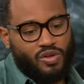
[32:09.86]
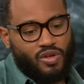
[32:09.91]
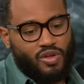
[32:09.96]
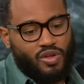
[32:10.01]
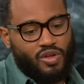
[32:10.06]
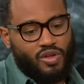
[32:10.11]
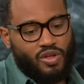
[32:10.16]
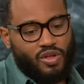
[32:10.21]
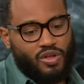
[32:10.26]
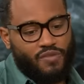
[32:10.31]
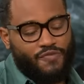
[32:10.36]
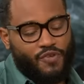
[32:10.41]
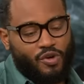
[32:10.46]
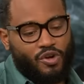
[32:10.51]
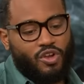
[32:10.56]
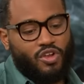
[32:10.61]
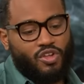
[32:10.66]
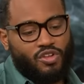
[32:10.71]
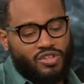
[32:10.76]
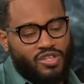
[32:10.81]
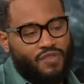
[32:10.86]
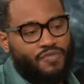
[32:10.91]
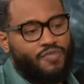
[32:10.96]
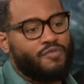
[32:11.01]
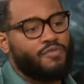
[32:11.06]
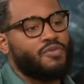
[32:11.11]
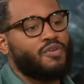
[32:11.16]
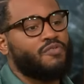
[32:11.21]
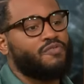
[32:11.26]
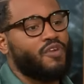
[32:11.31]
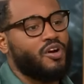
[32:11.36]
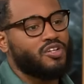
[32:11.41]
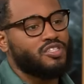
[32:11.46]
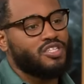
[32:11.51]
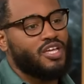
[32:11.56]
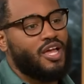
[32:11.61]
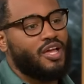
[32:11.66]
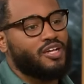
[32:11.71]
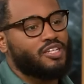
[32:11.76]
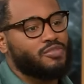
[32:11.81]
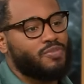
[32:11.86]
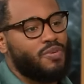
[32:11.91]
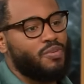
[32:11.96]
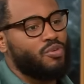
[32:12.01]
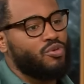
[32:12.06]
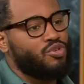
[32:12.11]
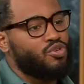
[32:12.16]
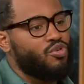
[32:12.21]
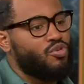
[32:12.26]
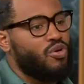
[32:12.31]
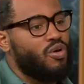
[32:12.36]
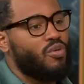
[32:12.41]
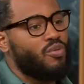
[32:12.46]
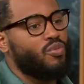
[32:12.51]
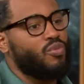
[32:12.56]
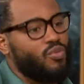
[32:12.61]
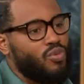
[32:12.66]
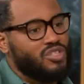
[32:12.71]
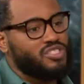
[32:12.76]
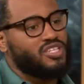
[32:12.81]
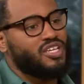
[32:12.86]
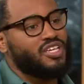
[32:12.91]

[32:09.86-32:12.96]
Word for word: except insofar as it's the most convenient one for the writers to